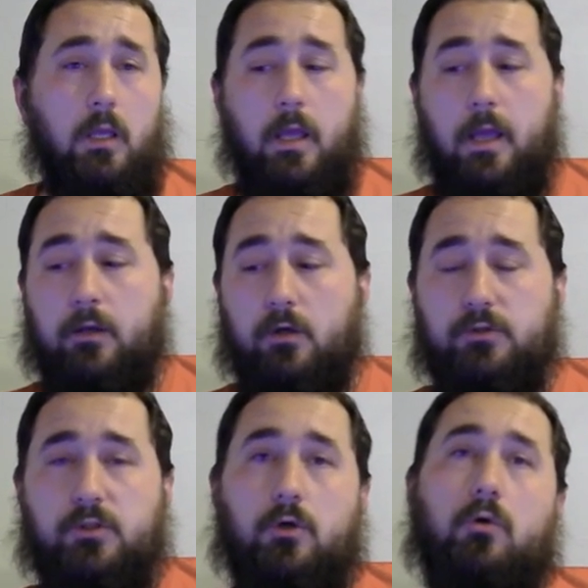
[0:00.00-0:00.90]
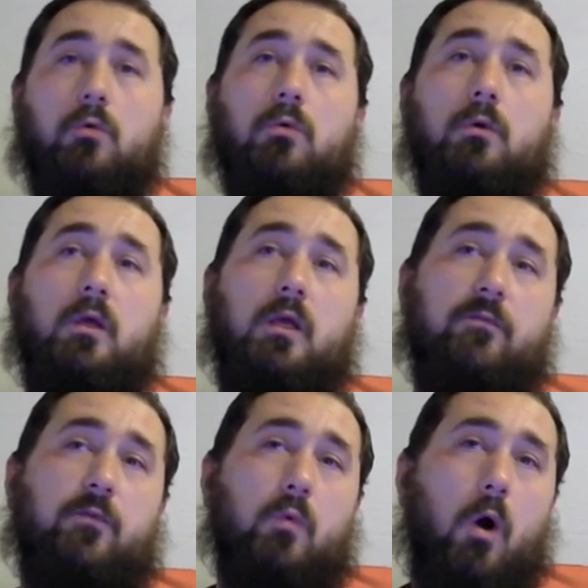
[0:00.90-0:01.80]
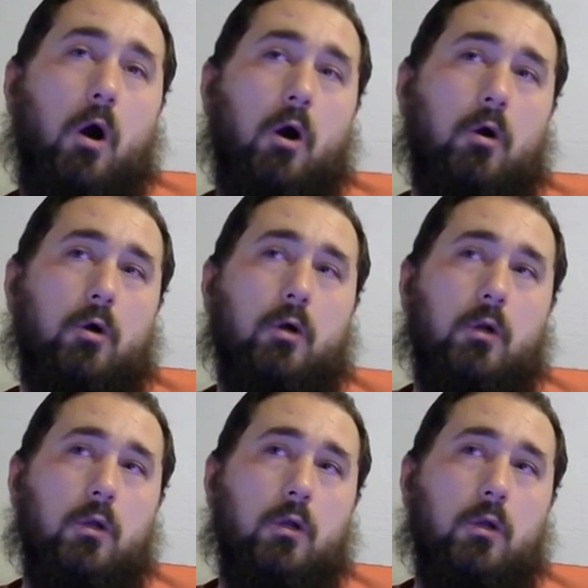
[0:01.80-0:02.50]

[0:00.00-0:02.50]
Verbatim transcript: And also, if you are